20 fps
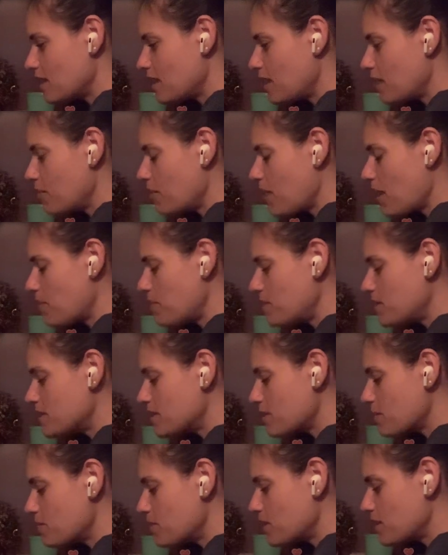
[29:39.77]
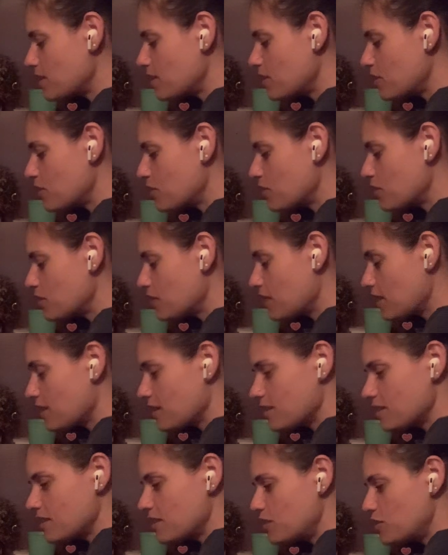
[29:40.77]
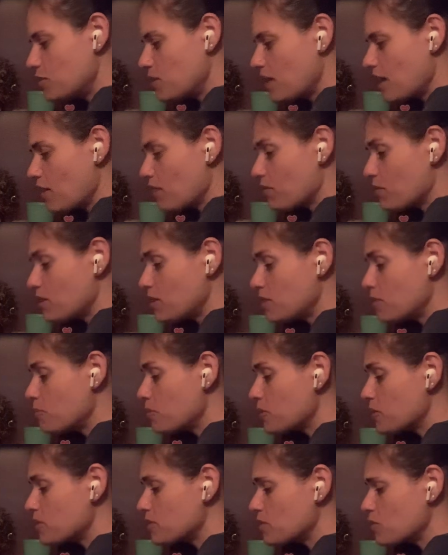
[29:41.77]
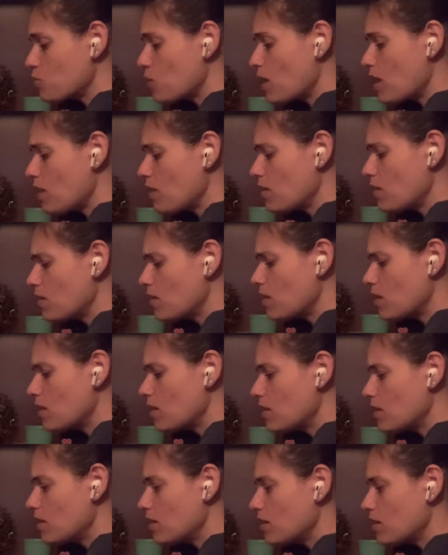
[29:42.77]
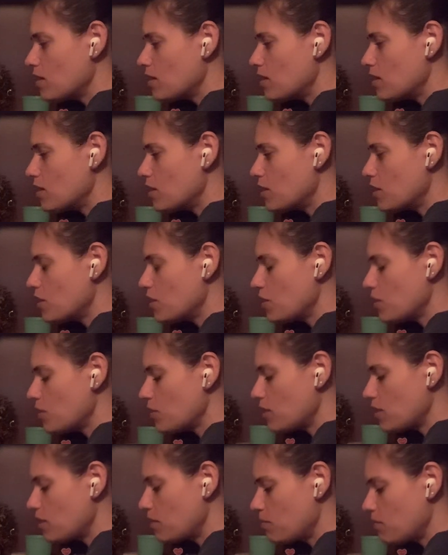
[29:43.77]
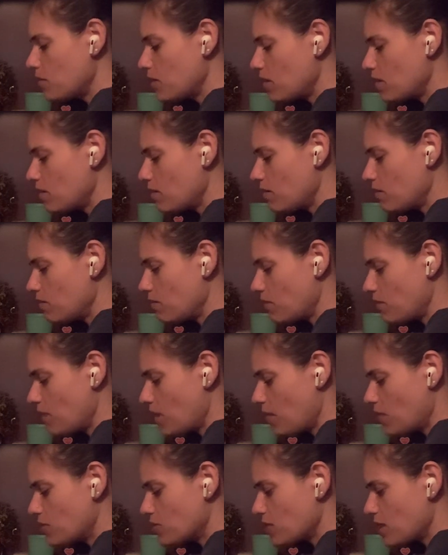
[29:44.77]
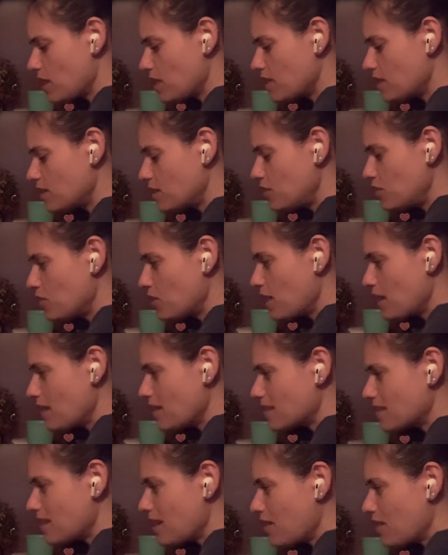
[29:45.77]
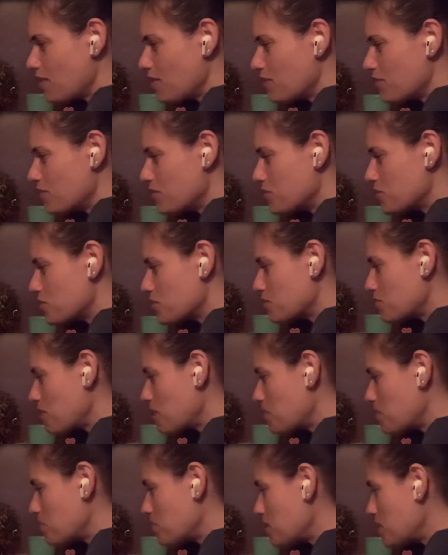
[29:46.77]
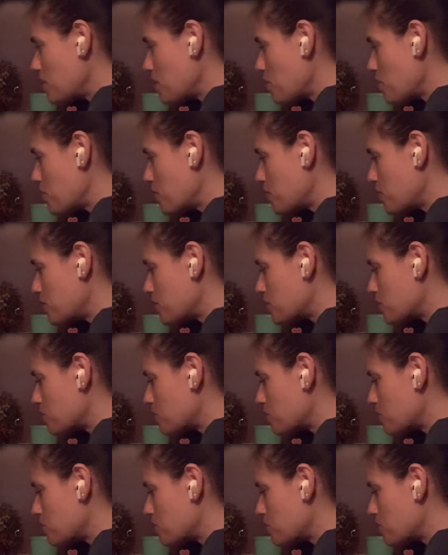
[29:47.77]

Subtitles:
It might be something that you're, like I said, you can't read the person well, and I'm trying to, and you can't tell if you should maybe meet up with this